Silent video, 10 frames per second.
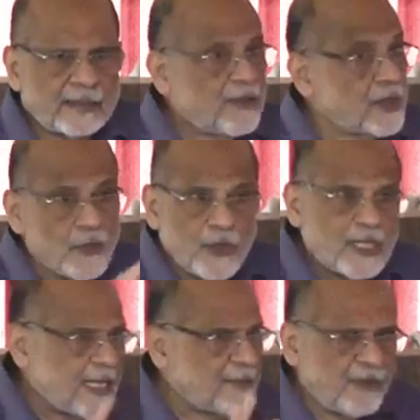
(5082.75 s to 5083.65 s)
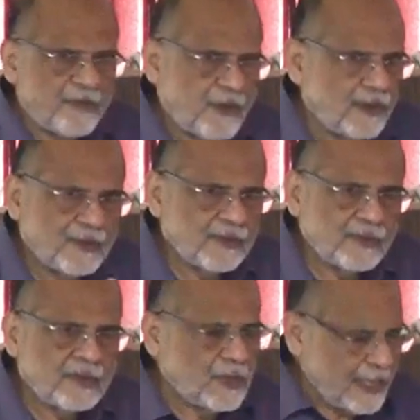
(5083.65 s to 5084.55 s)
There was no chair before.
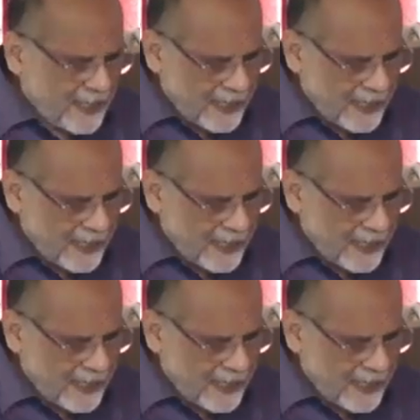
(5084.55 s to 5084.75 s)
So it